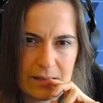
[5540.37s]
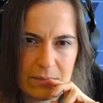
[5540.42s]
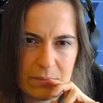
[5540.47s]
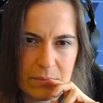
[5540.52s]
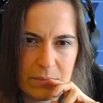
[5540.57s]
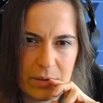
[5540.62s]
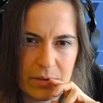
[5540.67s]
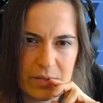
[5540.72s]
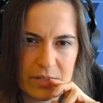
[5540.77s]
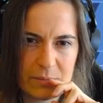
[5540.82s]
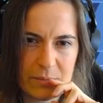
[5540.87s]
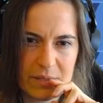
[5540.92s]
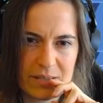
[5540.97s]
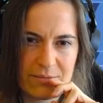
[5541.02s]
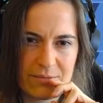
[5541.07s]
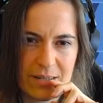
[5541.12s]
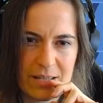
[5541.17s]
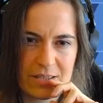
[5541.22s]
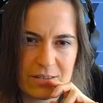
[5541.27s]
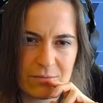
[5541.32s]
Buildings must
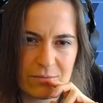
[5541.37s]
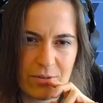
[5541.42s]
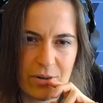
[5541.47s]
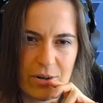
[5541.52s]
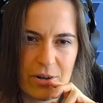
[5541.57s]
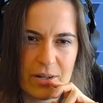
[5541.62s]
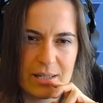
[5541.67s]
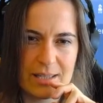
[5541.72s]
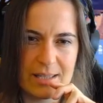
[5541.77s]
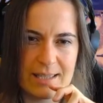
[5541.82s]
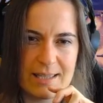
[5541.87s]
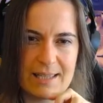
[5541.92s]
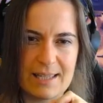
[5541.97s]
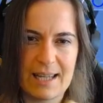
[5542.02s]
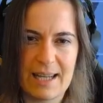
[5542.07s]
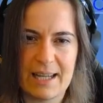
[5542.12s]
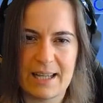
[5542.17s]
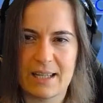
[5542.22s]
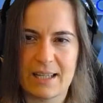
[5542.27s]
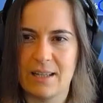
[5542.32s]
face the road.
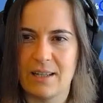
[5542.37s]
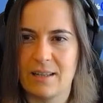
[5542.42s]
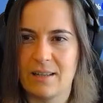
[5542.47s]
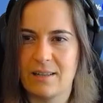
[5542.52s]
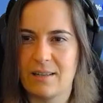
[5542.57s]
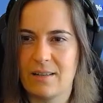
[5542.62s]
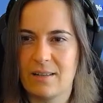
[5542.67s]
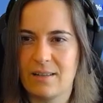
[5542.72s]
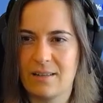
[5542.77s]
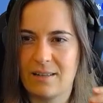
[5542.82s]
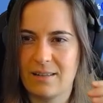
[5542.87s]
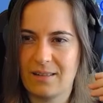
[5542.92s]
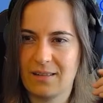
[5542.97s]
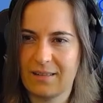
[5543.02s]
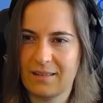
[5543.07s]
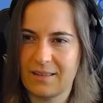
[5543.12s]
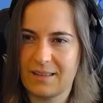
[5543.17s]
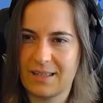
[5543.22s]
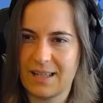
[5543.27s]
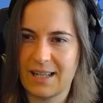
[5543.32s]
Dang it.
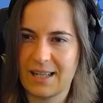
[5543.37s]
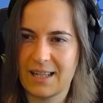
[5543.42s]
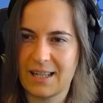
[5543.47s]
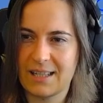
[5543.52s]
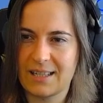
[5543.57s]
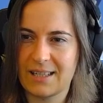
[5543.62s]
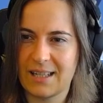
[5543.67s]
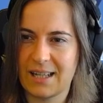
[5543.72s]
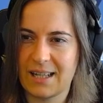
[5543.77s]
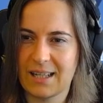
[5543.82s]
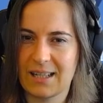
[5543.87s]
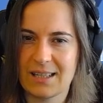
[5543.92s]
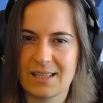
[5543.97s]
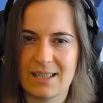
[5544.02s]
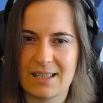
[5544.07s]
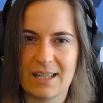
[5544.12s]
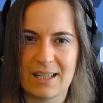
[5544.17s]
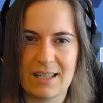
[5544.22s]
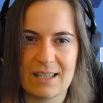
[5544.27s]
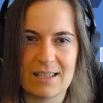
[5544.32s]
Dang it, dang it,
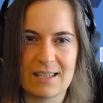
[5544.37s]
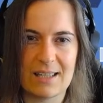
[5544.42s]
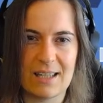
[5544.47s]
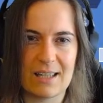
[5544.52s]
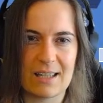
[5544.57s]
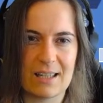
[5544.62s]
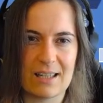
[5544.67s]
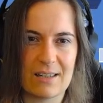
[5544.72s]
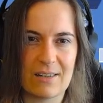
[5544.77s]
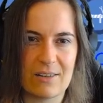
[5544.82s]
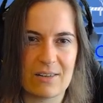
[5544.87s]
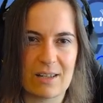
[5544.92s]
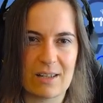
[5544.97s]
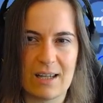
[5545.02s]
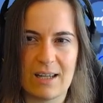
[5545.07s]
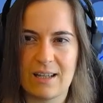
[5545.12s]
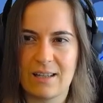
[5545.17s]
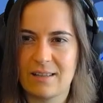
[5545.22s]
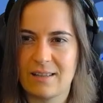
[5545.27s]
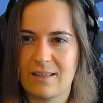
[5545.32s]
dang it, dang it.
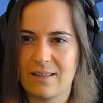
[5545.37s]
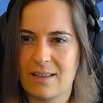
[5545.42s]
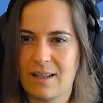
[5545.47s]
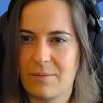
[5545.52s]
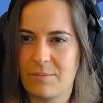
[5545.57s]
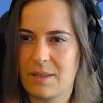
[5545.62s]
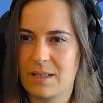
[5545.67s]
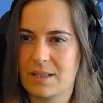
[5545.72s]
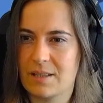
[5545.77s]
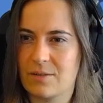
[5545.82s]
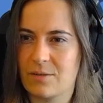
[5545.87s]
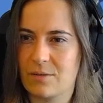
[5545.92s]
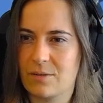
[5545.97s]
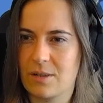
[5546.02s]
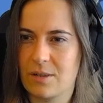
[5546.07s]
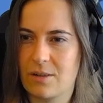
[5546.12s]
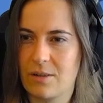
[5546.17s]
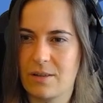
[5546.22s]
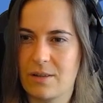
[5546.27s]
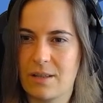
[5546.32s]
Okay, no, that's not going
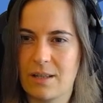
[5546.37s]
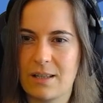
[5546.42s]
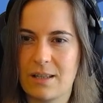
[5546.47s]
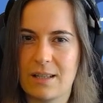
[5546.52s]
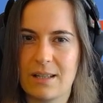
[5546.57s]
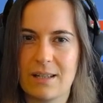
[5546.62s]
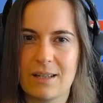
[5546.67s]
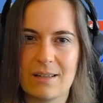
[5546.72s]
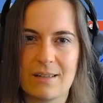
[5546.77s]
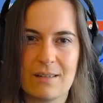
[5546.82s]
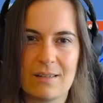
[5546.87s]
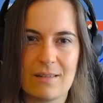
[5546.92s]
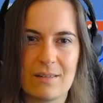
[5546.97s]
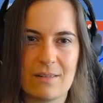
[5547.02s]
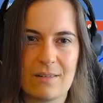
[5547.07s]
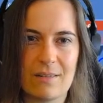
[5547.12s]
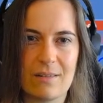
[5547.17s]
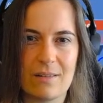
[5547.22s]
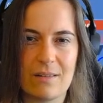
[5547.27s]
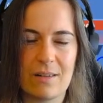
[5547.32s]
to go there then.
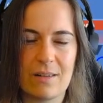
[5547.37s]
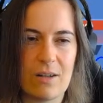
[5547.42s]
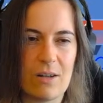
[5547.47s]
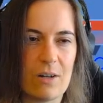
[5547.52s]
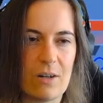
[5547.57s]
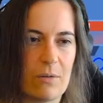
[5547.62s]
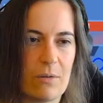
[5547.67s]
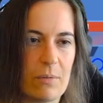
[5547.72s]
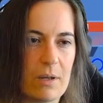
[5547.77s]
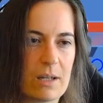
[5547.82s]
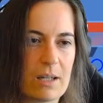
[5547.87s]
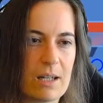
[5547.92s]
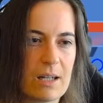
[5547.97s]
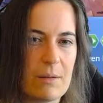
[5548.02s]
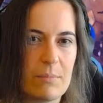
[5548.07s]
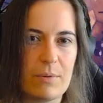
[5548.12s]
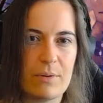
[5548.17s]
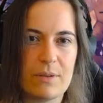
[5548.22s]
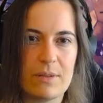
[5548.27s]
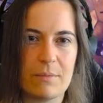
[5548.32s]
Oh, where can I
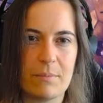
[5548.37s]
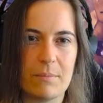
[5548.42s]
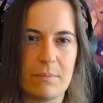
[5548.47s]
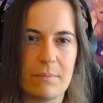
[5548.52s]
put the...